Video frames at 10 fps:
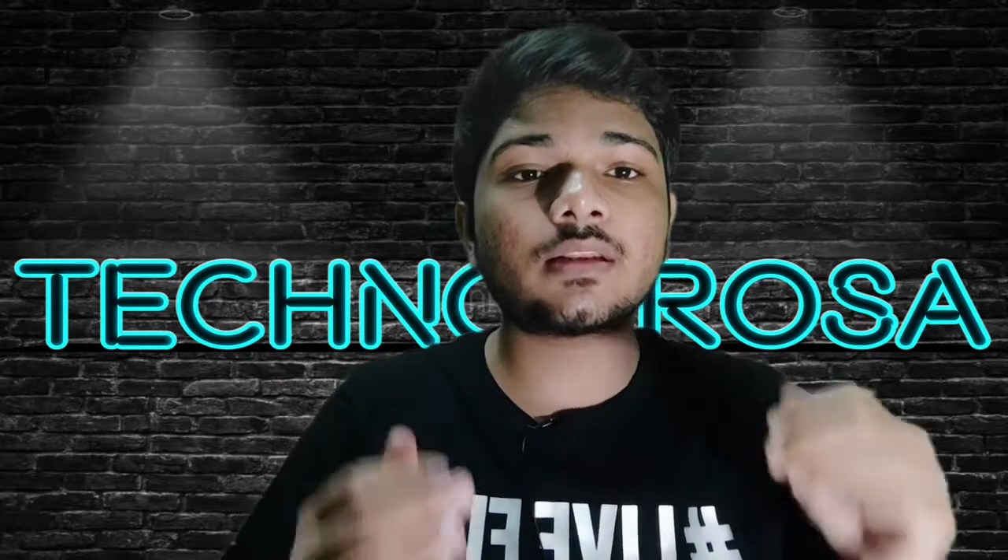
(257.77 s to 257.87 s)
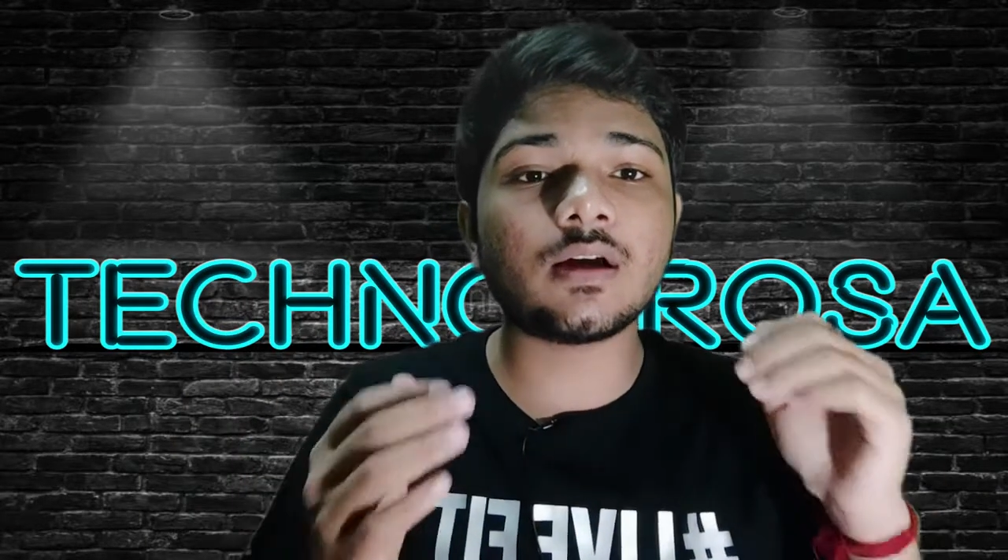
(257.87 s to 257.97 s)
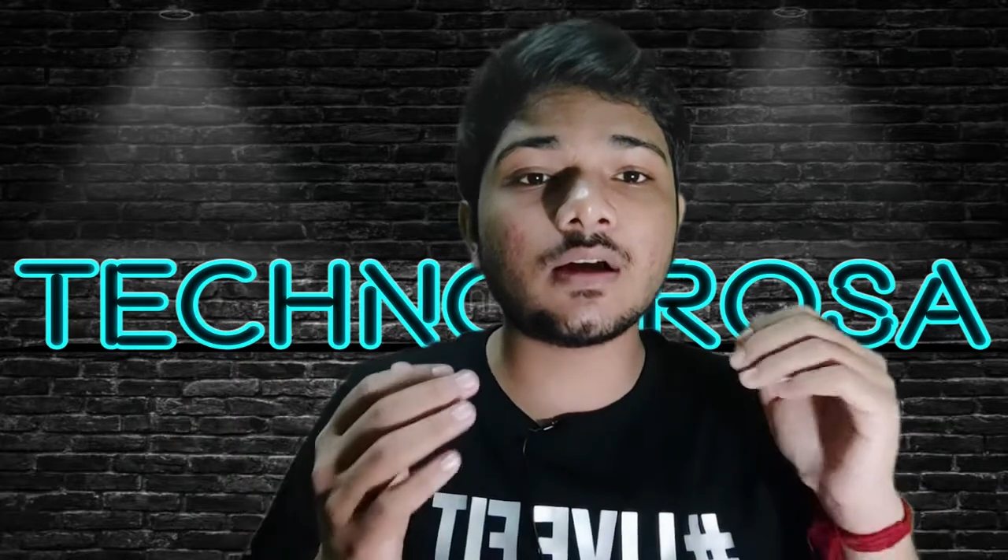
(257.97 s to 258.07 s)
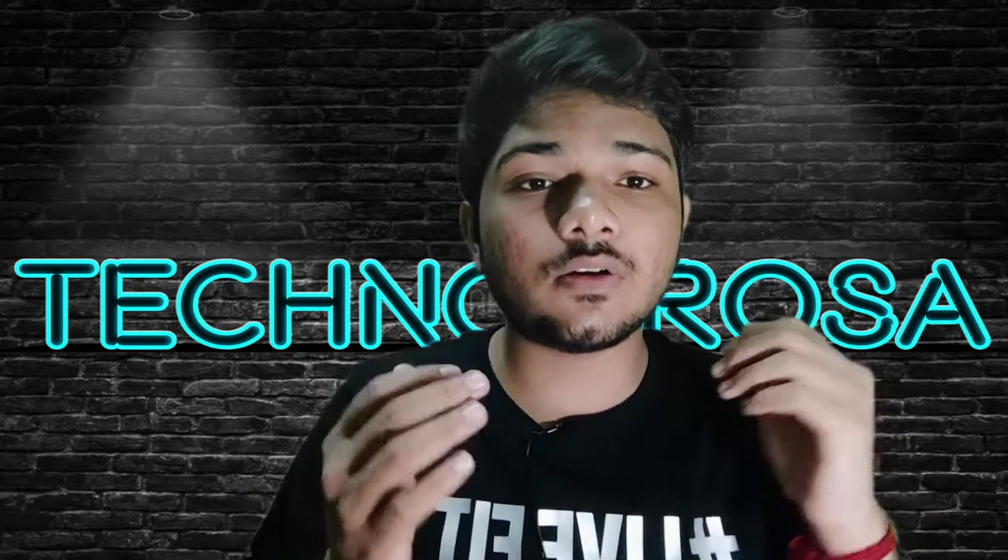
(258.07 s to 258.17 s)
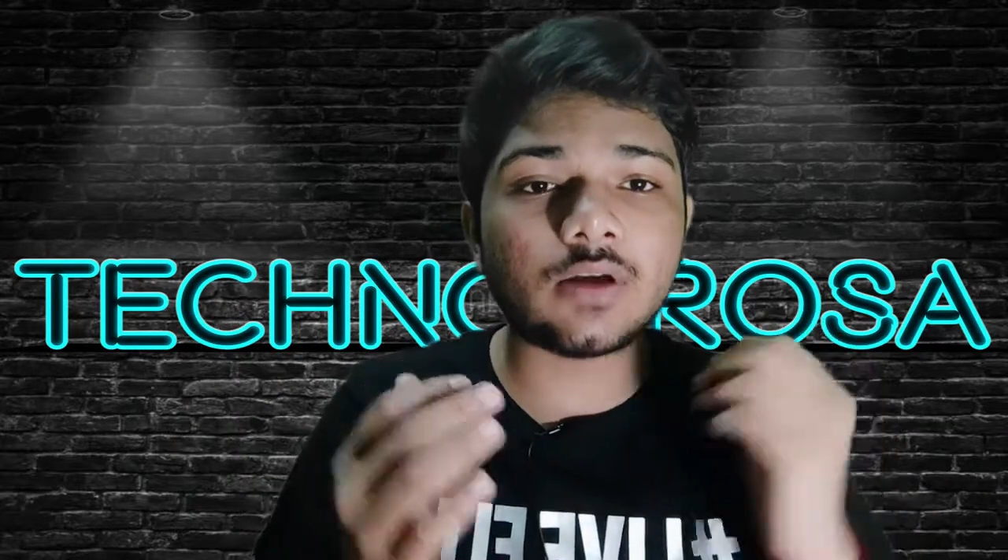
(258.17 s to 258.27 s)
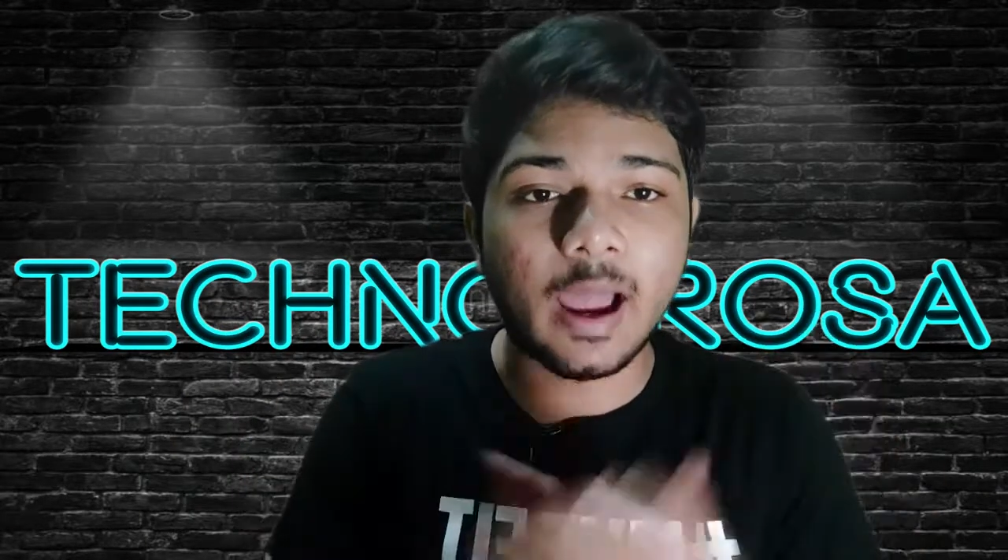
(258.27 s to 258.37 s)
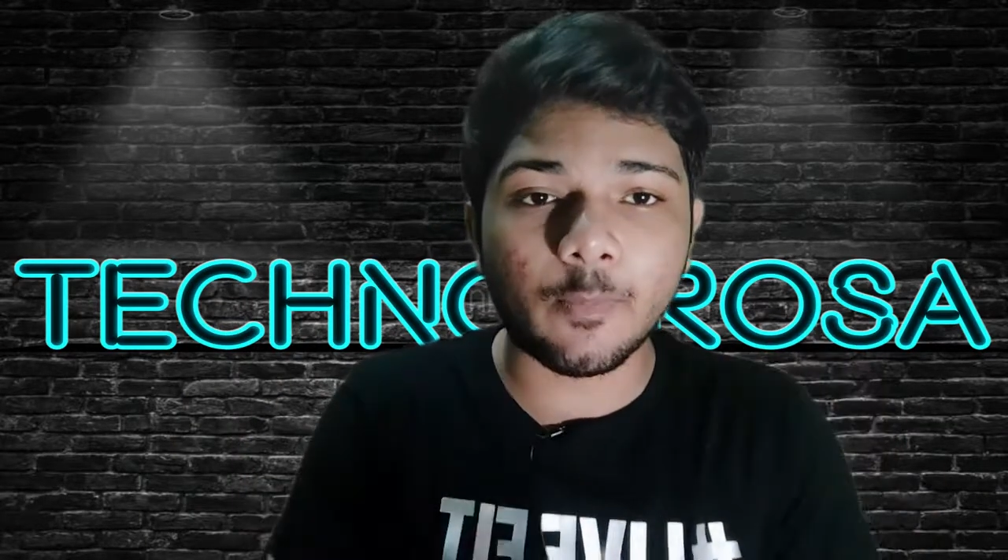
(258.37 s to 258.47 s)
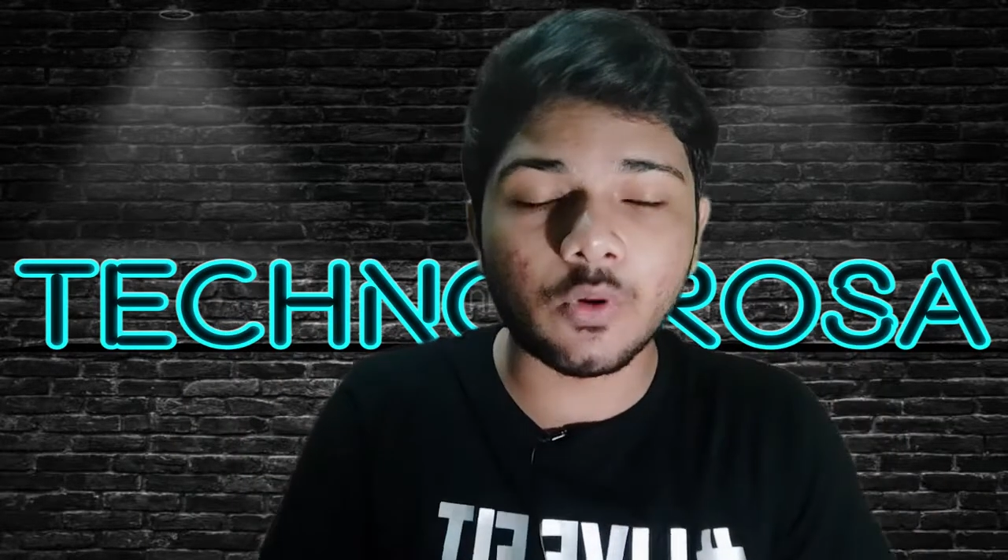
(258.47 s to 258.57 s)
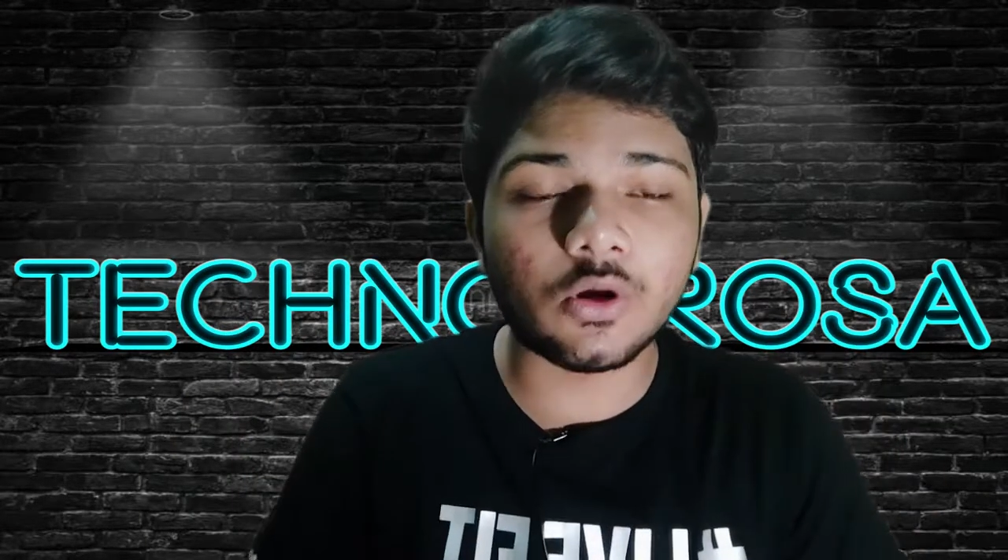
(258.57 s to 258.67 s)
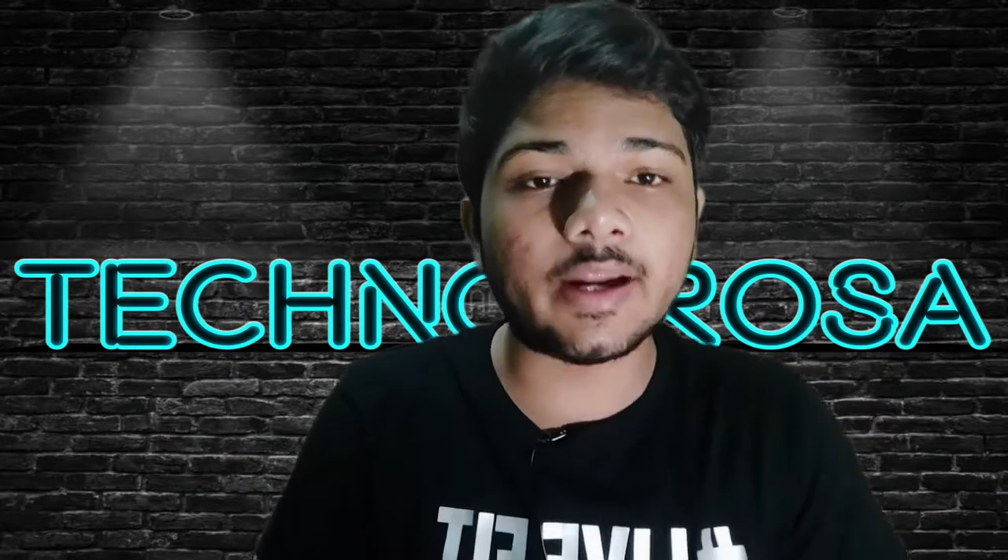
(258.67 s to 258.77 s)

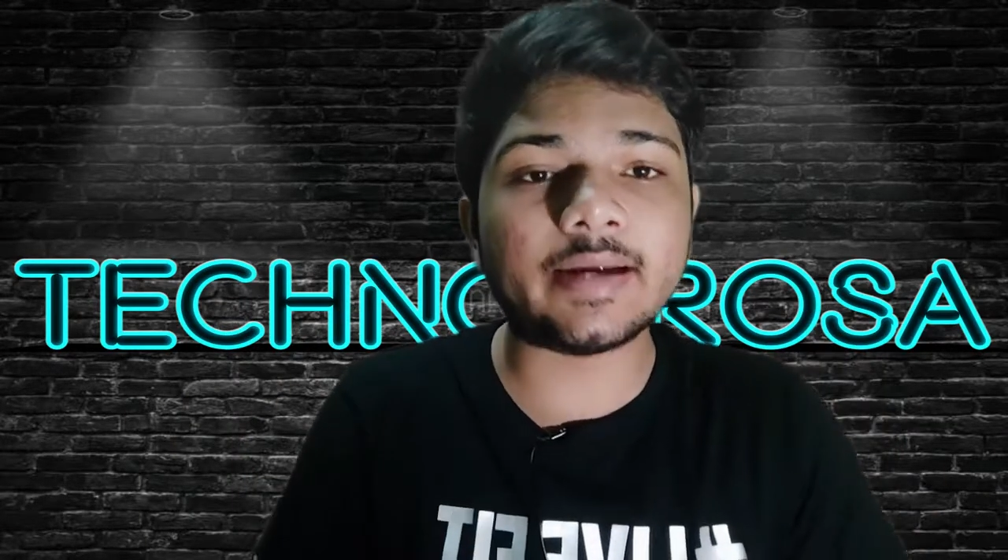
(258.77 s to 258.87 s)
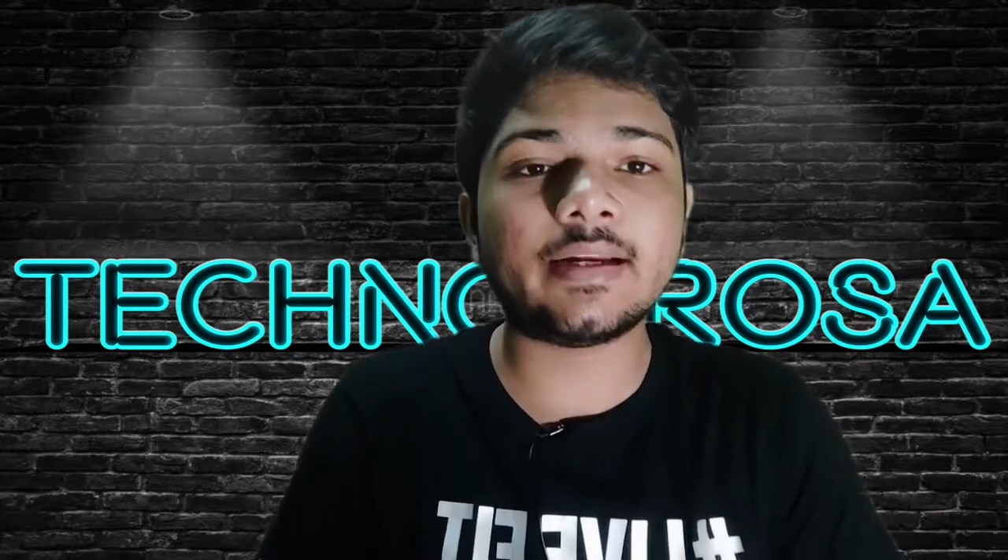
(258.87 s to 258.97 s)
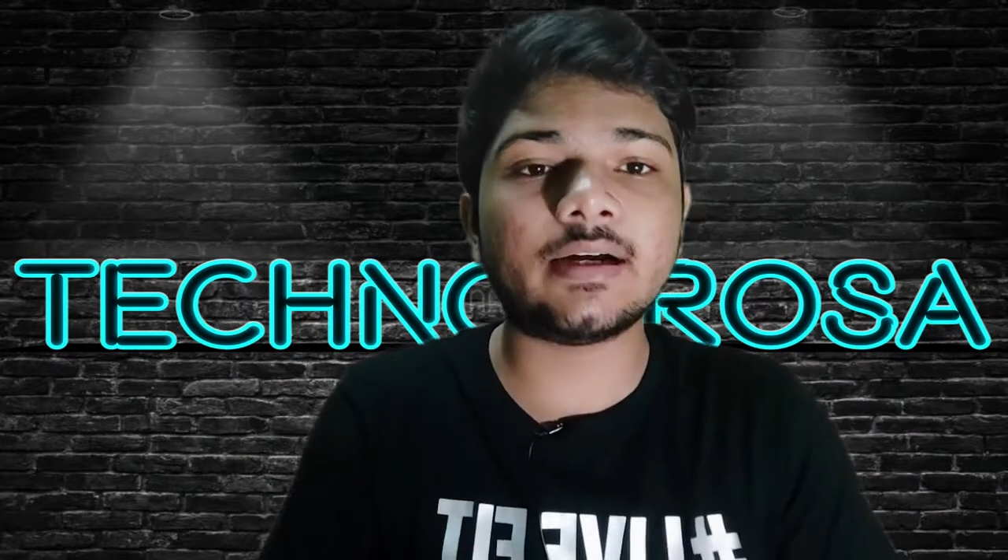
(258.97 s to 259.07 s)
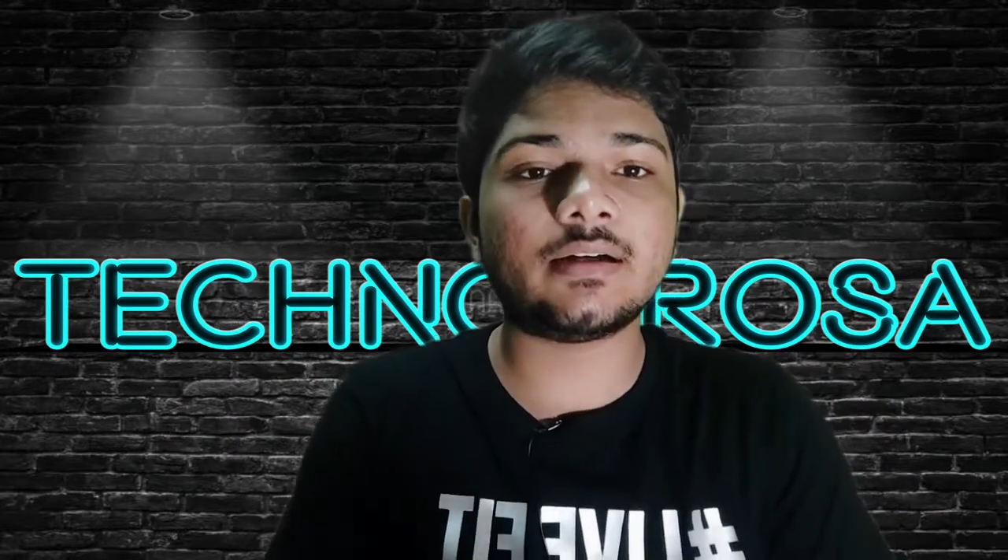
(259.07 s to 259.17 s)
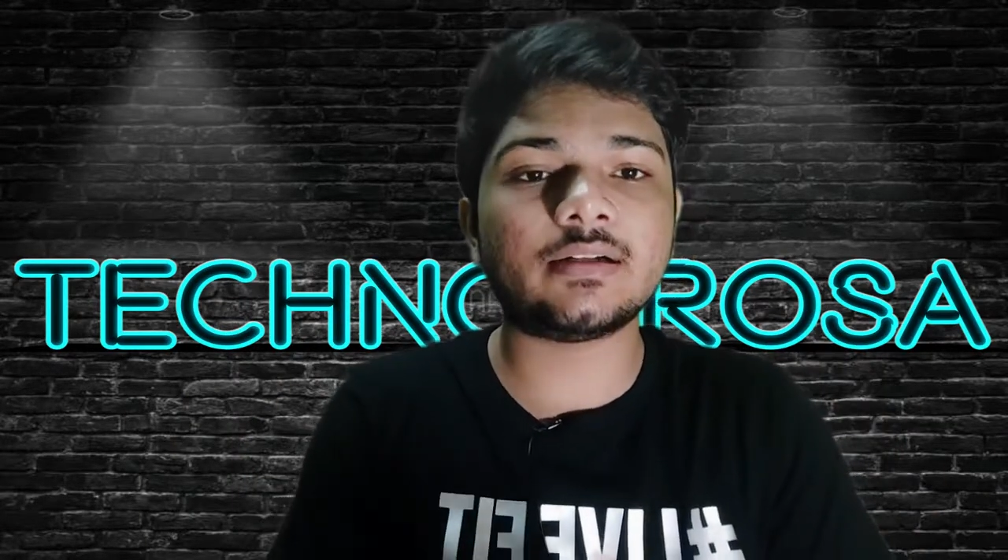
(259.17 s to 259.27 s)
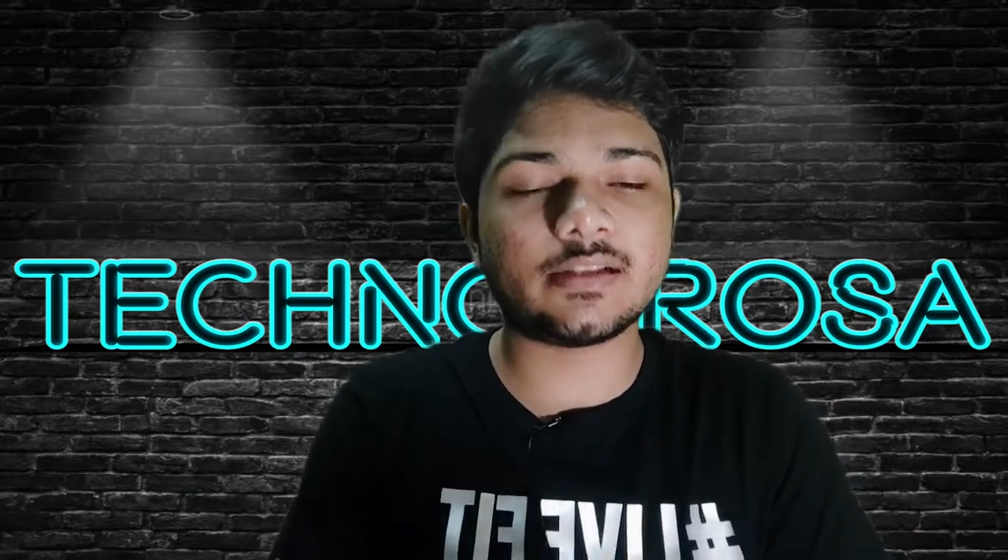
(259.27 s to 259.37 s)
AMOLED